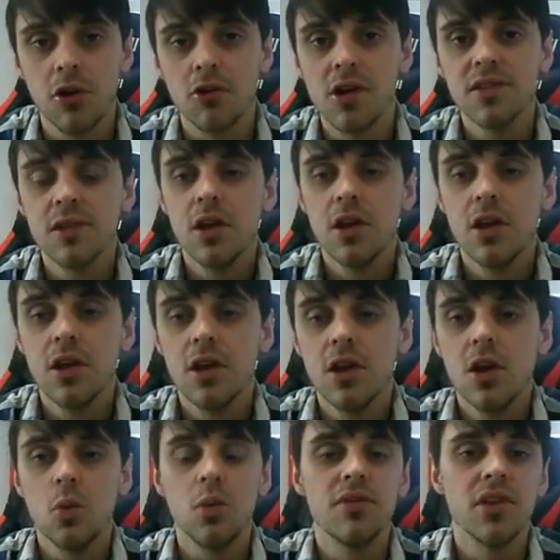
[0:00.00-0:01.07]
progress
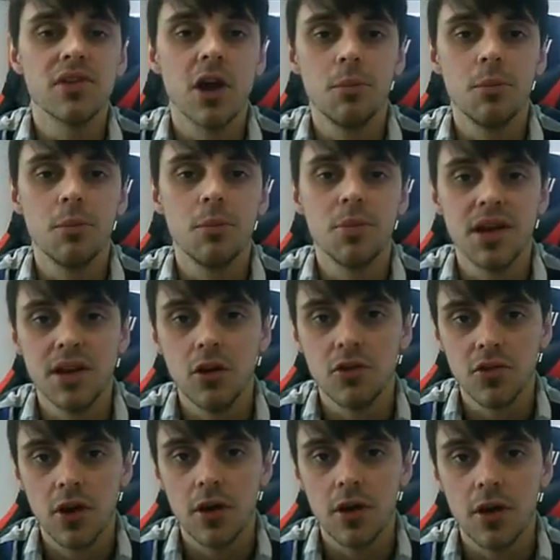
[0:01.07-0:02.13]
with this company
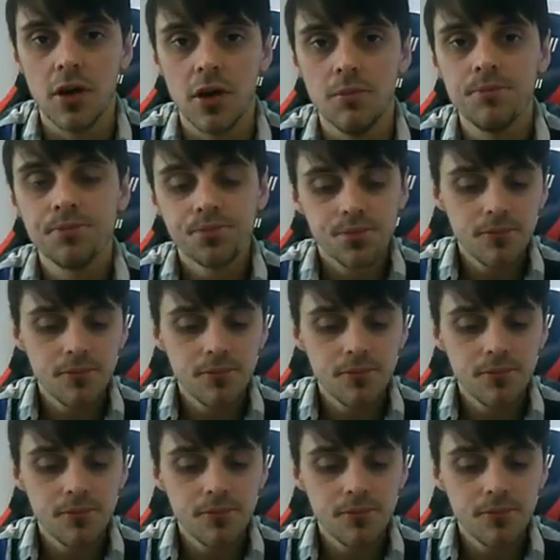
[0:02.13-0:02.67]
long term.